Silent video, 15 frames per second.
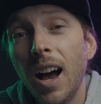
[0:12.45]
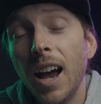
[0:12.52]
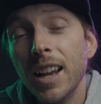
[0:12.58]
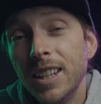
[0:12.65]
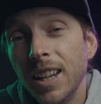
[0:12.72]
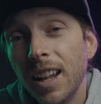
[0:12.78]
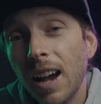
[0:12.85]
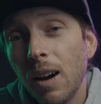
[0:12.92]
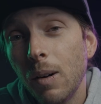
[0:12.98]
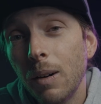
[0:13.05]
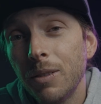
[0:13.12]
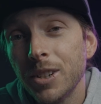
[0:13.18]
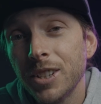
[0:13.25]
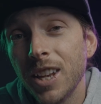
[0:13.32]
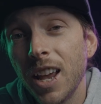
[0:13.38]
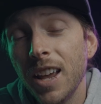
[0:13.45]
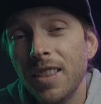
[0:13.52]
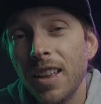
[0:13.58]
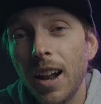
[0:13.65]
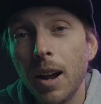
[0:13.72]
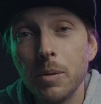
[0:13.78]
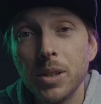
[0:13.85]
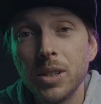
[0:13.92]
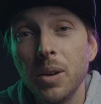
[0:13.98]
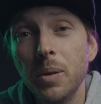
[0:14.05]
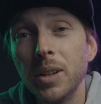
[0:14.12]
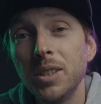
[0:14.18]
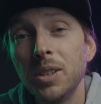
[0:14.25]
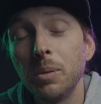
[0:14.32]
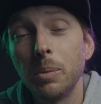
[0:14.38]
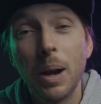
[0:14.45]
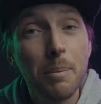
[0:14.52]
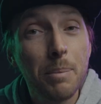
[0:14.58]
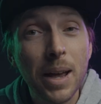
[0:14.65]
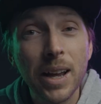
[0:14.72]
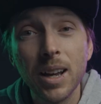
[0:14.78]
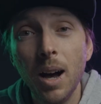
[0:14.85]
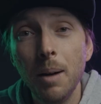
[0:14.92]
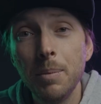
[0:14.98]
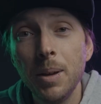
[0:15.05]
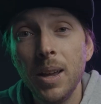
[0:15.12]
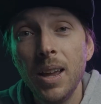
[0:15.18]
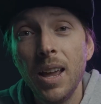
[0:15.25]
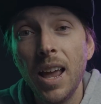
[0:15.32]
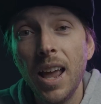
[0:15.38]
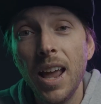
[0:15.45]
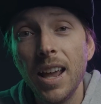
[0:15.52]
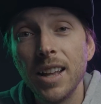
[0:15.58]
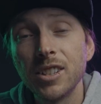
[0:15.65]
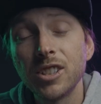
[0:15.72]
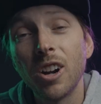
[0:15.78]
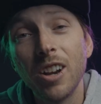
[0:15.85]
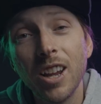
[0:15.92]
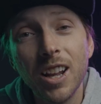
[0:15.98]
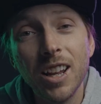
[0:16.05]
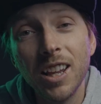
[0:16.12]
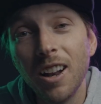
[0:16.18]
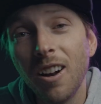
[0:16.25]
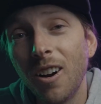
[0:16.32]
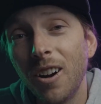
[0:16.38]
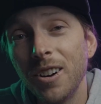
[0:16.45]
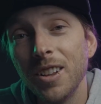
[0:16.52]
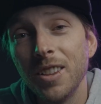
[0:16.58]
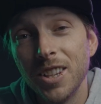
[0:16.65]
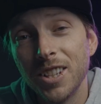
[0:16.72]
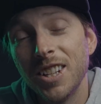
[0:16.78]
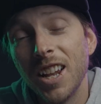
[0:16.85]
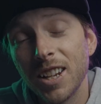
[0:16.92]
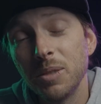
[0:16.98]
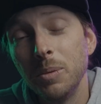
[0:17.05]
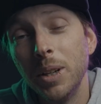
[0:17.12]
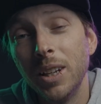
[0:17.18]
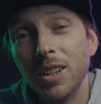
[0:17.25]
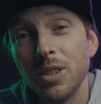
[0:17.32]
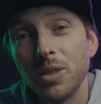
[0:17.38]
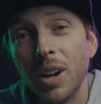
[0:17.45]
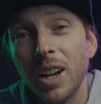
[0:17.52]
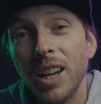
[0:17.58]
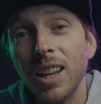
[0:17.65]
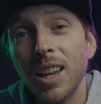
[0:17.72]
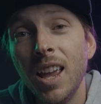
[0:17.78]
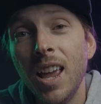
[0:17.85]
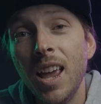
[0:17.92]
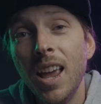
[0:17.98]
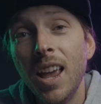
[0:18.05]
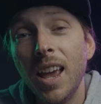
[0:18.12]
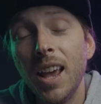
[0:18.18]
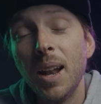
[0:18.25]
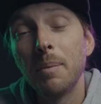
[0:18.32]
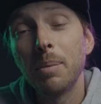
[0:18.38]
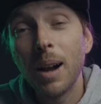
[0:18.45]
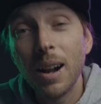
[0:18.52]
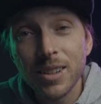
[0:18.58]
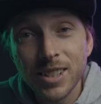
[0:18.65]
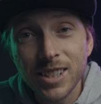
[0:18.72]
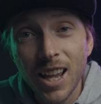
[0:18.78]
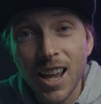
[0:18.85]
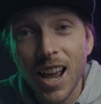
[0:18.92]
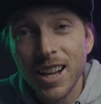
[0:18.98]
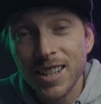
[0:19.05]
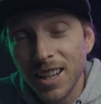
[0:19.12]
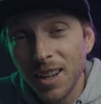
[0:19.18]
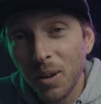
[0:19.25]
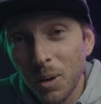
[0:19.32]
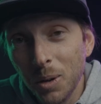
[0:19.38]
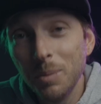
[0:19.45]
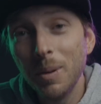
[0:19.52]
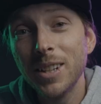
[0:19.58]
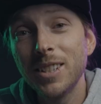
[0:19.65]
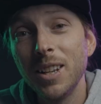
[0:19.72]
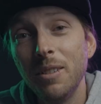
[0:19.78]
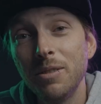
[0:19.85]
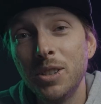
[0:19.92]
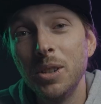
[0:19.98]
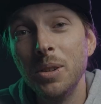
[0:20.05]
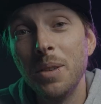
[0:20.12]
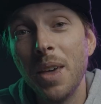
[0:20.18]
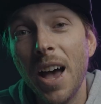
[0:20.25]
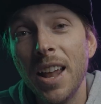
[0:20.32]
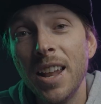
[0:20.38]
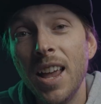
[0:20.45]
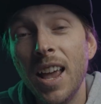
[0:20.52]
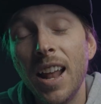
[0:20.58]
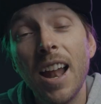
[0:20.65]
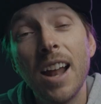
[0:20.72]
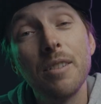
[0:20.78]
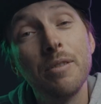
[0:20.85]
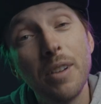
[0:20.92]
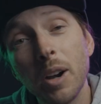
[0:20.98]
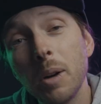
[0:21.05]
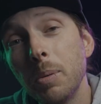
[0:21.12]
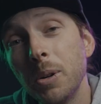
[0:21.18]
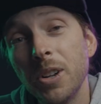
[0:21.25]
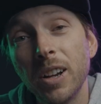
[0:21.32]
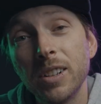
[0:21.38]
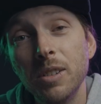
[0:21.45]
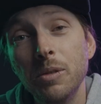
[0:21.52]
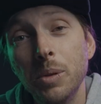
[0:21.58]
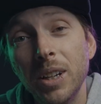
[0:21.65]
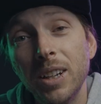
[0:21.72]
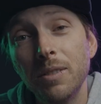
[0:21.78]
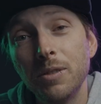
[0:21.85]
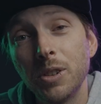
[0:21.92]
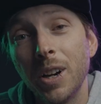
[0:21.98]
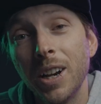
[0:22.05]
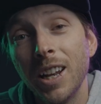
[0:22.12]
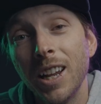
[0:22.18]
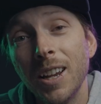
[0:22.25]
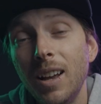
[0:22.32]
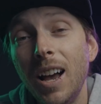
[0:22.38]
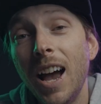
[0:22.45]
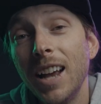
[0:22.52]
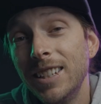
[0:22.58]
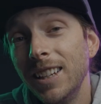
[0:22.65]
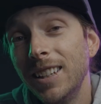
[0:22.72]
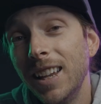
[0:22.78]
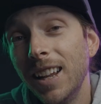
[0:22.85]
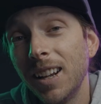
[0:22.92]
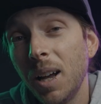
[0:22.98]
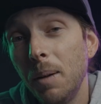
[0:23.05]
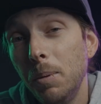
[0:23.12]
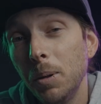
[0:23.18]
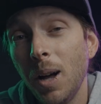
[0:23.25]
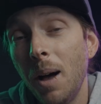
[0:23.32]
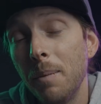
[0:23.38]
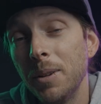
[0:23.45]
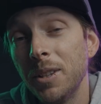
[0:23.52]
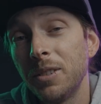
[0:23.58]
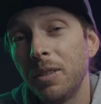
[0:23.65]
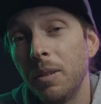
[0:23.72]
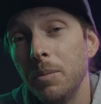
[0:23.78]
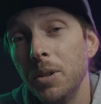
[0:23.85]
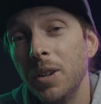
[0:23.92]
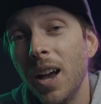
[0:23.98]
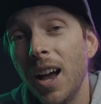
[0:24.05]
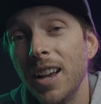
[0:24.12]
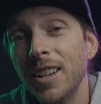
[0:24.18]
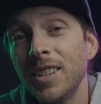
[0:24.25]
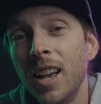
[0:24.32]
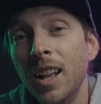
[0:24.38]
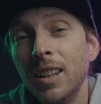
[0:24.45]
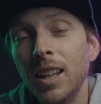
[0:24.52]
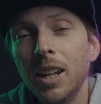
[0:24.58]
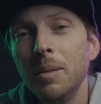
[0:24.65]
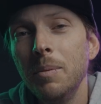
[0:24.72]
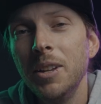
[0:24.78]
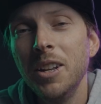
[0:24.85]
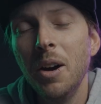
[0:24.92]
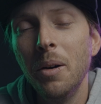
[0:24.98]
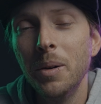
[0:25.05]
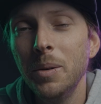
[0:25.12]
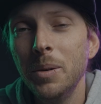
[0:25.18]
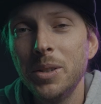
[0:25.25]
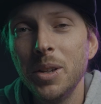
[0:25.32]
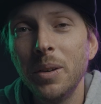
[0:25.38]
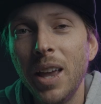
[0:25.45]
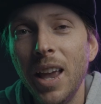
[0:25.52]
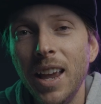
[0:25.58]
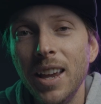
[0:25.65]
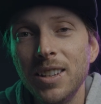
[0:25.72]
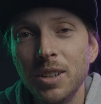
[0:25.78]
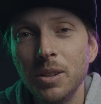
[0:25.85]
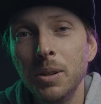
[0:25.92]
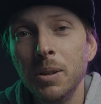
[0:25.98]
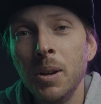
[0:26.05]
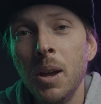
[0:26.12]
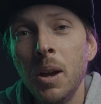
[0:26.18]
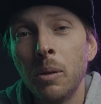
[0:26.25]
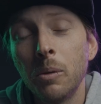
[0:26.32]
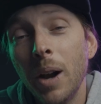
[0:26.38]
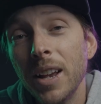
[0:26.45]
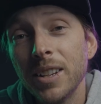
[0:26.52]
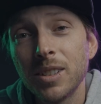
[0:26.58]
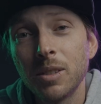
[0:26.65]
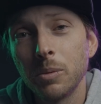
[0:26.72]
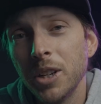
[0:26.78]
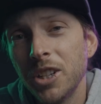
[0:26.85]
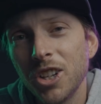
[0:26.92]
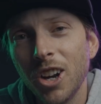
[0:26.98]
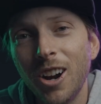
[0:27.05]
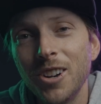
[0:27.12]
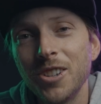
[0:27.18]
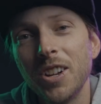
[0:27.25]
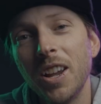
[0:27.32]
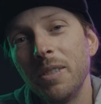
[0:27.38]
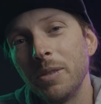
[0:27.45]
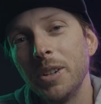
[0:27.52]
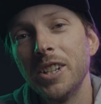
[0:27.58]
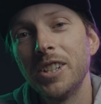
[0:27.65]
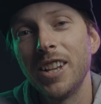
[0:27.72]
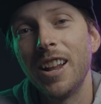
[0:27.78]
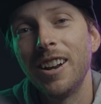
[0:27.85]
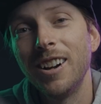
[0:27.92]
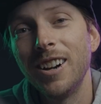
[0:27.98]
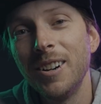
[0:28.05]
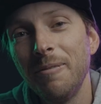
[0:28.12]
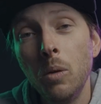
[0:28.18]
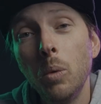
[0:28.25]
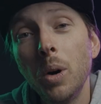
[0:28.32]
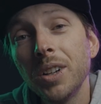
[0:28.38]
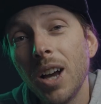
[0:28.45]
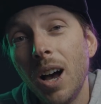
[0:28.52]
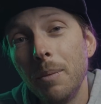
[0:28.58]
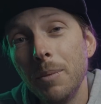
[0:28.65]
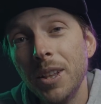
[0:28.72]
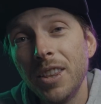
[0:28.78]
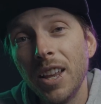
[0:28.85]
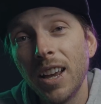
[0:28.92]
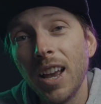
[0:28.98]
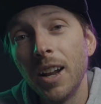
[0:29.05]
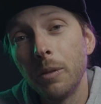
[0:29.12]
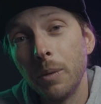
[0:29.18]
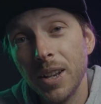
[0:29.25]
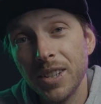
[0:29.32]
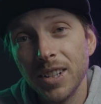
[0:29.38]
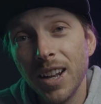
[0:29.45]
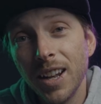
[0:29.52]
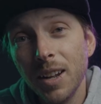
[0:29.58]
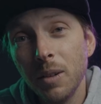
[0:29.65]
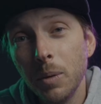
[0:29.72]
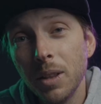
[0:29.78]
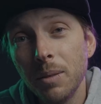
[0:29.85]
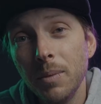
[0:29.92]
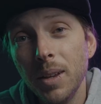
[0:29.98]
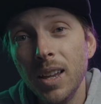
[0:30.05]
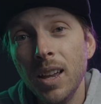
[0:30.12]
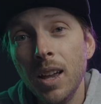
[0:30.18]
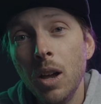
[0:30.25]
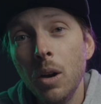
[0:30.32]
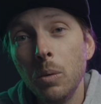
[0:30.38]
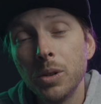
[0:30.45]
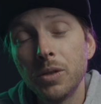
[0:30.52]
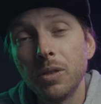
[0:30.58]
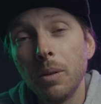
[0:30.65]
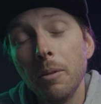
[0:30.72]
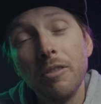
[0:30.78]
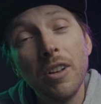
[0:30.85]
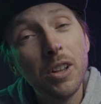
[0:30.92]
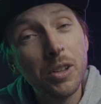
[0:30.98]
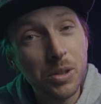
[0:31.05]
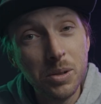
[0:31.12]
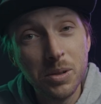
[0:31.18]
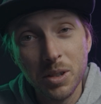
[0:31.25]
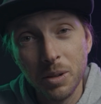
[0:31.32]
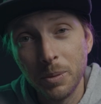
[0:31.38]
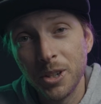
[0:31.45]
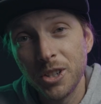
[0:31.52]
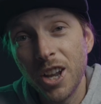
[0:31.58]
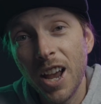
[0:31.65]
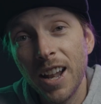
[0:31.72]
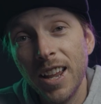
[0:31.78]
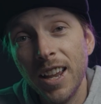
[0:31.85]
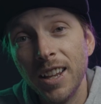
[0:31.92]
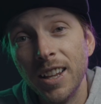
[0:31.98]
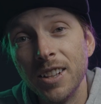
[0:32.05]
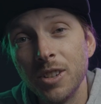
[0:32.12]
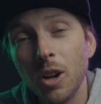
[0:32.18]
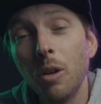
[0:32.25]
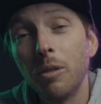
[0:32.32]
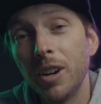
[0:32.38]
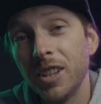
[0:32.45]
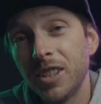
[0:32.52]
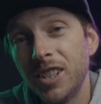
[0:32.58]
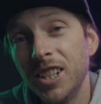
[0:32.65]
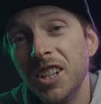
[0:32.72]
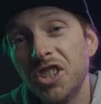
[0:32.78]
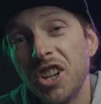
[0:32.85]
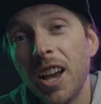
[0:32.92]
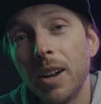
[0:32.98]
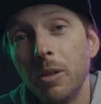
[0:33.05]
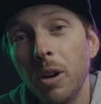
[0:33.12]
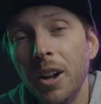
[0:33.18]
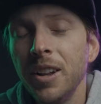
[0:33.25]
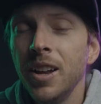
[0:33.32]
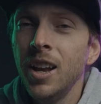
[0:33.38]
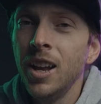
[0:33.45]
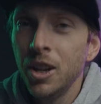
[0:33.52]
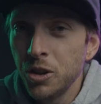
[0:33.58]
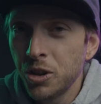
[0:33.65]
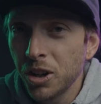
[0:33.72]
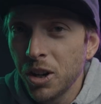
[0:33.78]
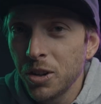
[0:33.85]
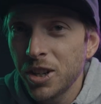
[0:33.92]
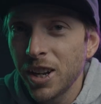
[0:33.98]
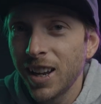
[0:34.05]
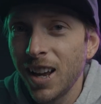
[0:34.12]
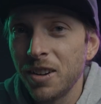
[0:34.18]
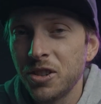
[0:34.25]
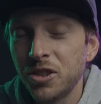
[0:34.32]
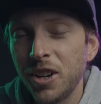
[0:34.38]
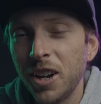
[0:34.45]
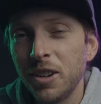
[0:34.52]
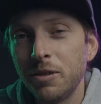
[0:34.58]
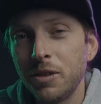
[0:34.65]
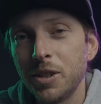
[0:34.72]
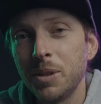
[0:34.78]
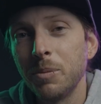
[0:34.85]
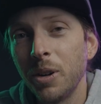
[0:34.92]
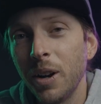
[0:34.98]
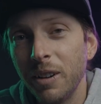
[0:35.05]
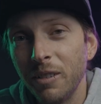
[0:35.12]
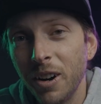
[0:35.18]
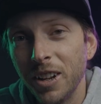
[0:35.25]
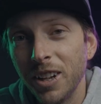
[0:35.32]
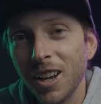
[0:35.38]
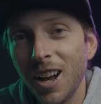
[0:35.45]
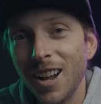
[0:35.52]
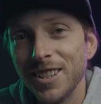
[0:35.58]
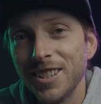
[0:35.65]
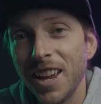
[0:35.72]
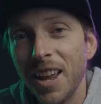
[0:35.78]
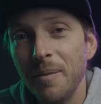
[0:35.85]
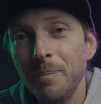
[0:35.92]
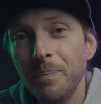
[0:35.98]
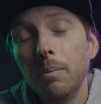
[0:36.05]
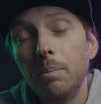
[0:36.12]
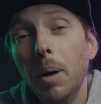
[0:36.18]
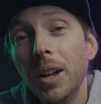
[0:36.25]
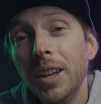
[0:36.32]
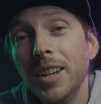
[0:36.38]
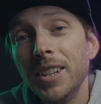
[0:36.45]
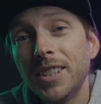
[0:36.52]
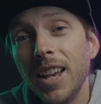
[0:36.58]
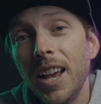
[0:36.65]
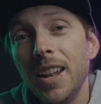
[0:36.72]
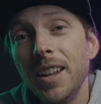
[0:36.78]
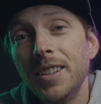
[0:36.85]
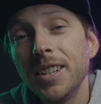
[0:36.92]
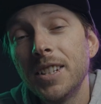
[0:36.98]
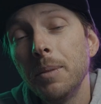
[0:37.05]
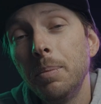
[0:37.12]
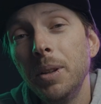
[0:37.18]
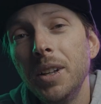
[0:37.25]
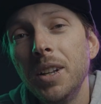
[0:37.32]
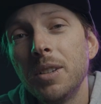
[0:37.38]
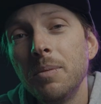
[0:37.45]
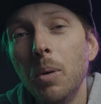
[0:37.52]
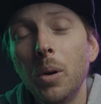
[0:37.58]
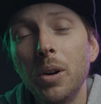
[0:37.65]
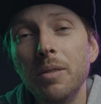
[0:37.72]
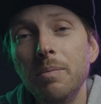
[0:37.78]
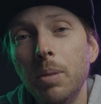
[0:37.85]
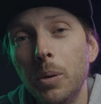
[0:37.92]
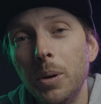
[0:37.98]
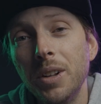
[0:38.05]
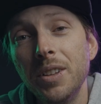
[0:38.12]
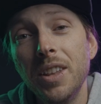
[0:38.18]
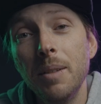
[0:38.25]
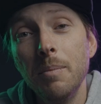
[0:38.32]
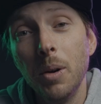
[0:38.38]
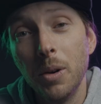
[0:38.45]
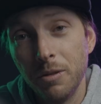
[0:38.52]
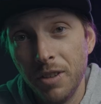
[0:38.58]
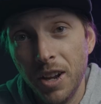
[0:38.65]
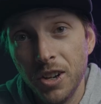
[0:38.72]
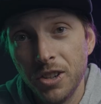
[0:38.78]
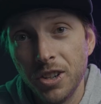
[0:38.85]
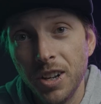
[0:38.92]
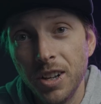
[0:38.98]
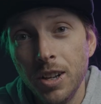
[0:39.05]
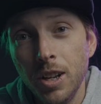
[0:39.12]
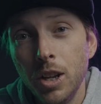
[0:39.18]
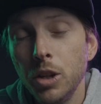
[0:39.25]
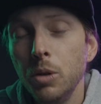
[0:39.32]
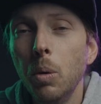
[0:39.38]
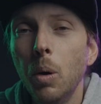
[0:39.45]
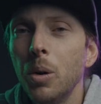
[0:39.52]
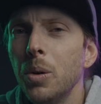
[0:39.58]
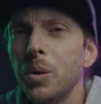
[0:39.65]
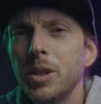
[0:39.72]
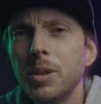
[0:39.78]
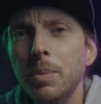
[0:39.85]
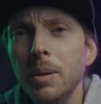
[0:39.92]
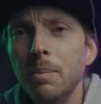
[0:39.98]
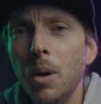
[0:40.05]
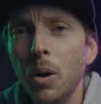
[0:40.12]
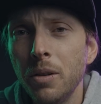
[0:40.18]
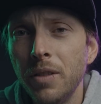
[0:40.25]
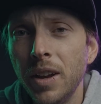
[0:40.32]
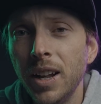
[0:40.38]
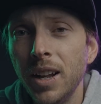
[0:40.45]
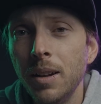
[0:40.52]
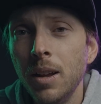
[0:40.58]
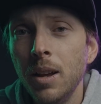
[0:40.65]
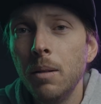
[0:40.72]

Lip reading: I did, however, say that I was going to ramp back up and start hitting it hard this next week in training. And I'm proud to say I did hold myself to that and had a very productive week of training. I did get a couple comments from you guys letting me know it was okay to rest, recharge, and recenter. One comment that kind of resonated with me was from a fellow YouTuber, Chad Higgins, over at C Chad Run. You should go check out his channel for some great running content. But he said, discipline is more important than motivation. You won't always be motivated,